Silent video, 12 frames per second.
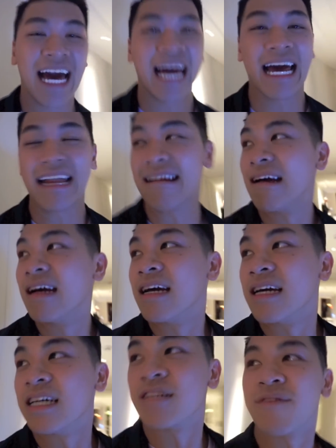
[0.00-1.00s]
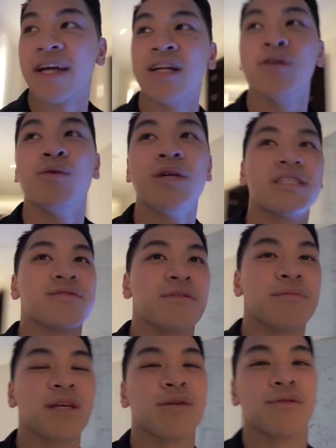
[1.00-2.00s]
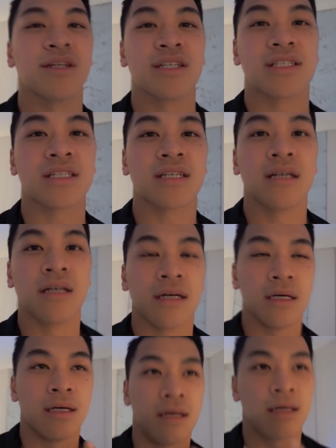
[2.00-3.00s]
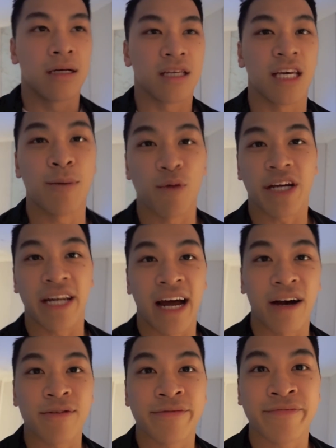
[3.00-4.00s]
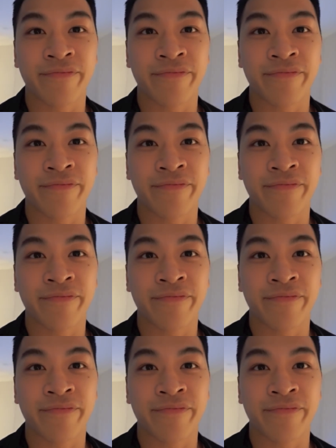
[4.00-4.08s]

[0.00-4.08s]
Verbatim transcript: and his final words for me was, keep working out.